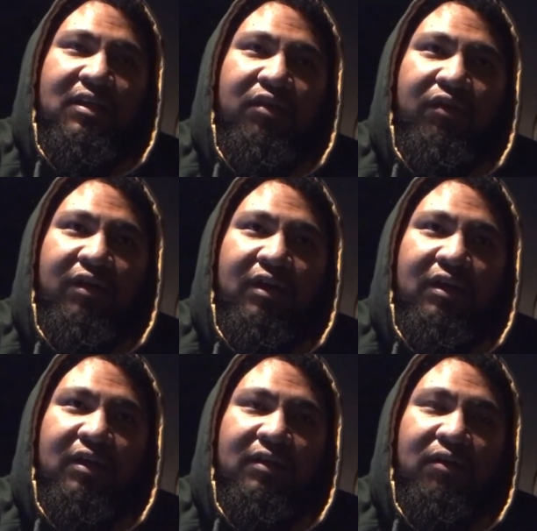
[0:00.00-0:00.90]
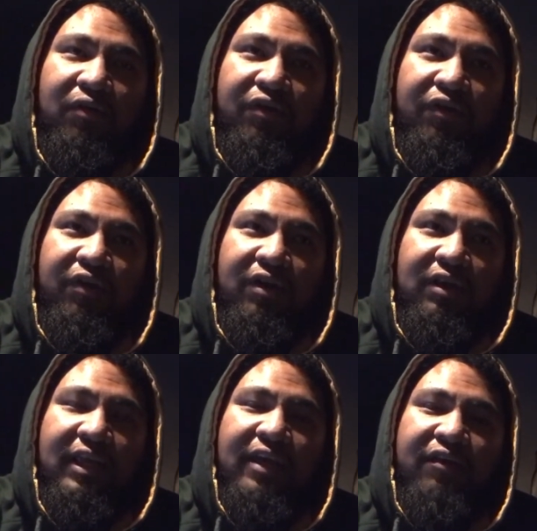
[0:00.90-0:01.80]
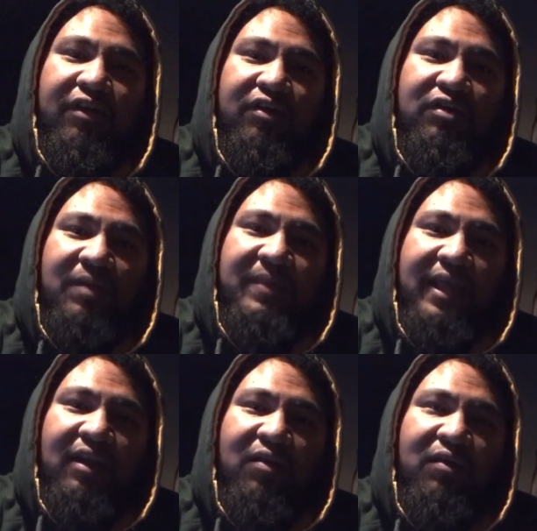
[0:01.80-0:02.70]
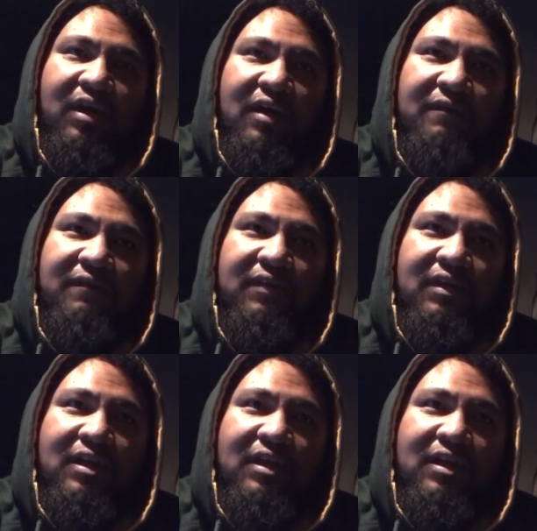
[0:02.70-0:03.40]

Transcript: You're gonna drop that load off.